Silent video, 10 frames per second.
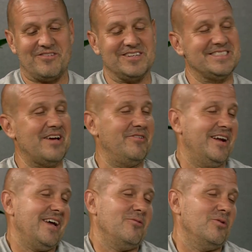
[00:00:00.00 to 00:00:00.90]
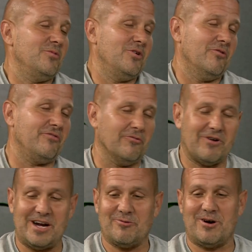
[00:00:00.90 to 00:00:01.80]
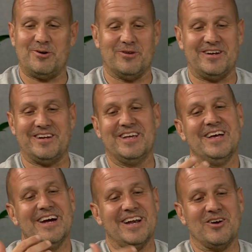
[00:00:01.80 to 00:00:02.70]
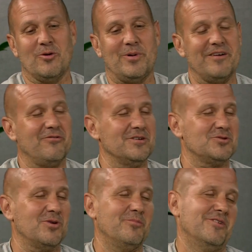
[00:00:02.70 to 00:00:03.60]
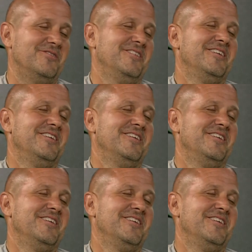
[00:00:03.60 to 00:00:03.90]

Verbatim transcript: because every night when we go for a ride around New London and I go by Fort Trumbull,